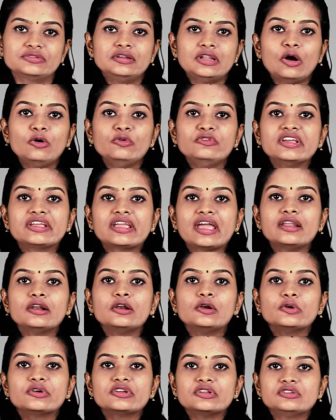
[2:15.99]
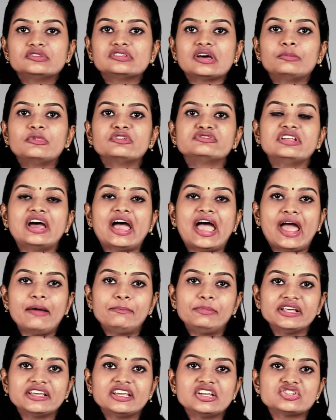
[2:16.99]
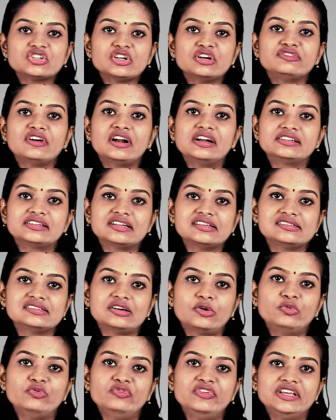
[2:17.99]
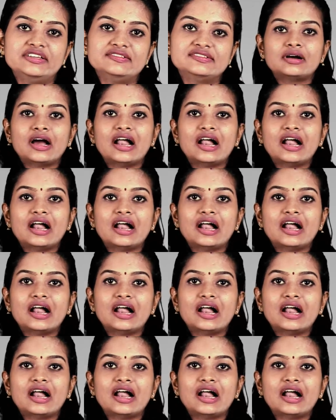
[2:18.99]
Now we can look into some of the application of ultrasound waves.